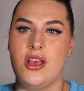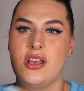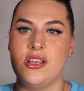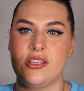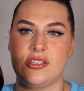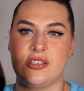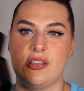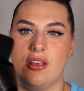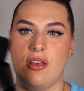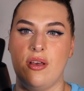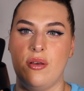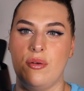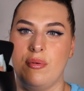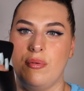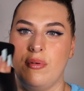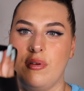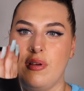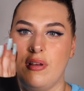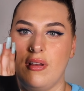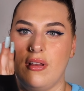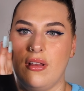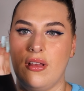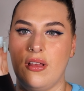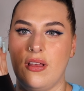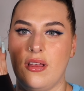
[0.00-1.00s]
So
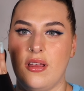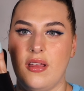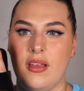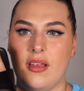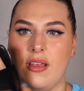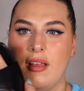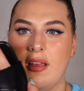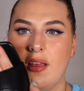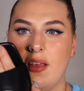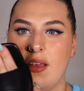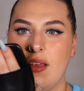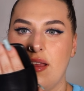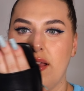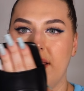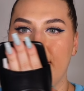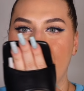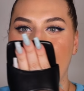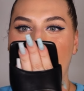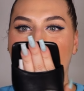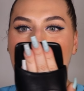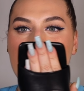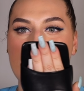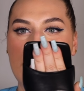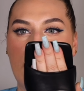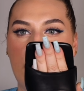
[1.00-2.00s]

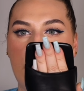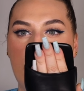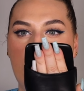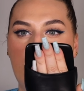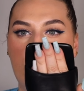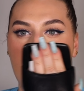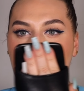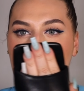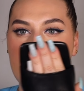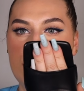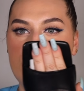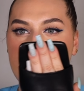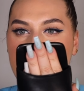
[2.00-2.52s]
that's how it would